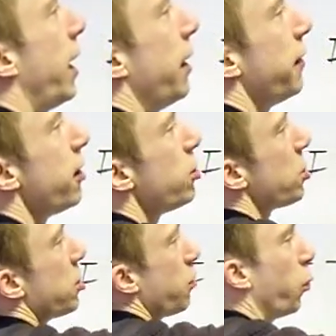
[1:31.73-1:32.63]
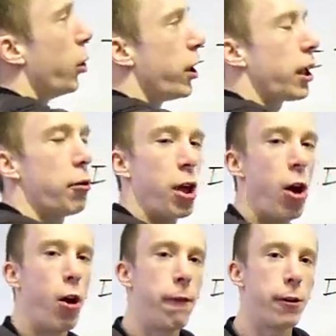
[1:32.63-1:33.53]
and then just work out the
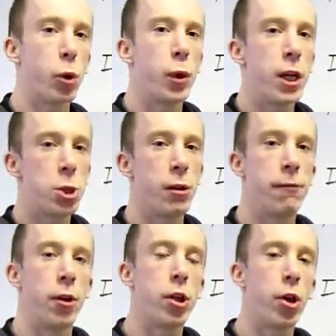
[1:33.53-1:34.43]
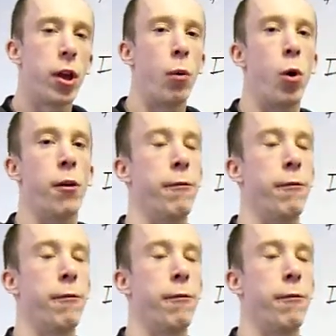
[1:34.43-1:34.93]
half equation for the other one